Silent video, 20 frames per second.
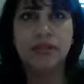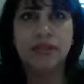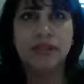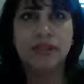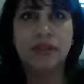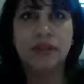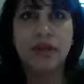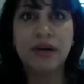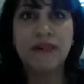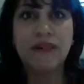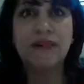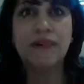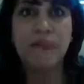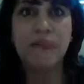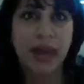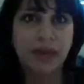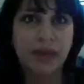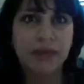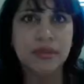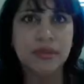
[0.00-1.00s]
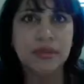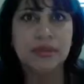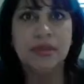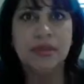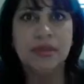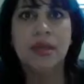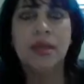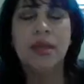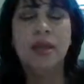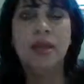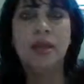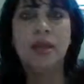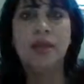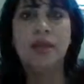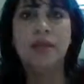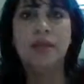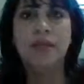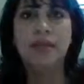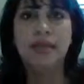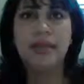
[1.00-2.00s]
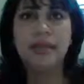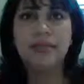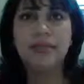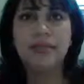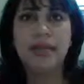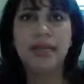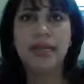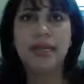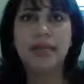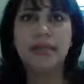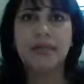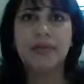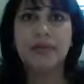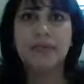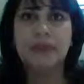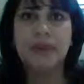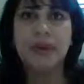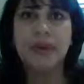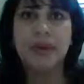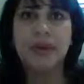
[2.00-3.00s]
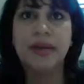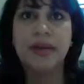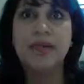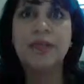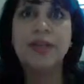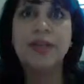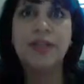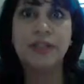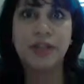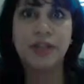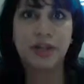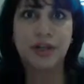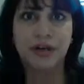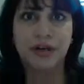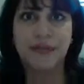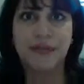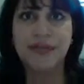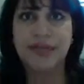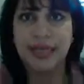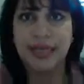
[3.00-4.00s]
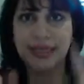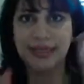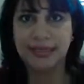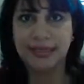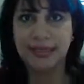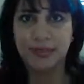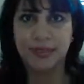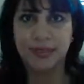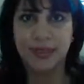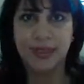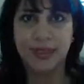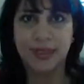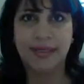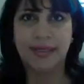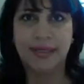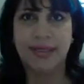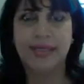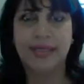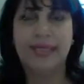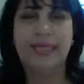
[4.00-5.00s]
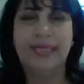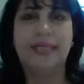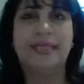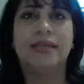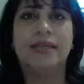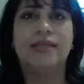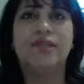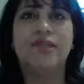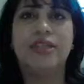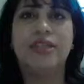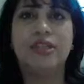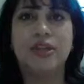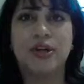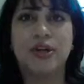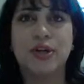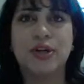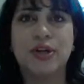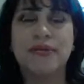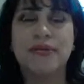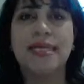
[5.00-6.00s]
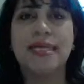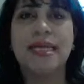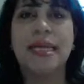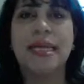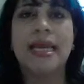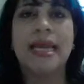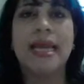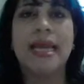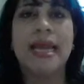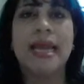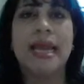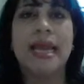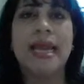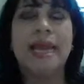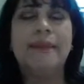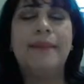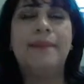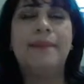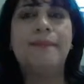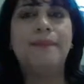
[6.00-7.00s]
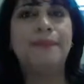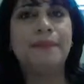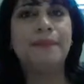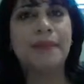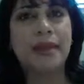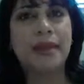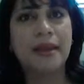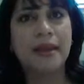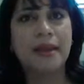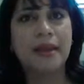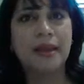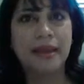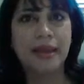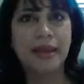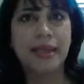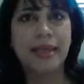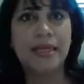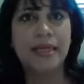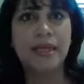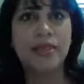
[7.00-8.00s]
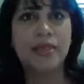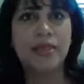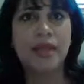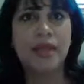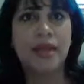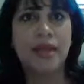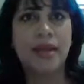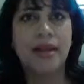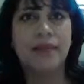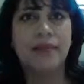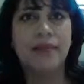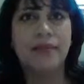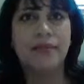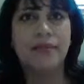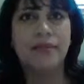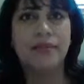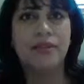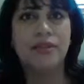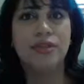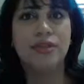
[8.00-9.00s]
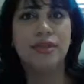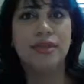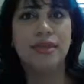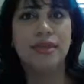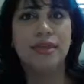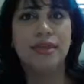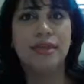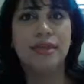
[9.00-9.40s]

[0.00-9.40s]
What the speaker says: reserve the amount. This money is in reserves. That's the word I need. The reserves, and it's just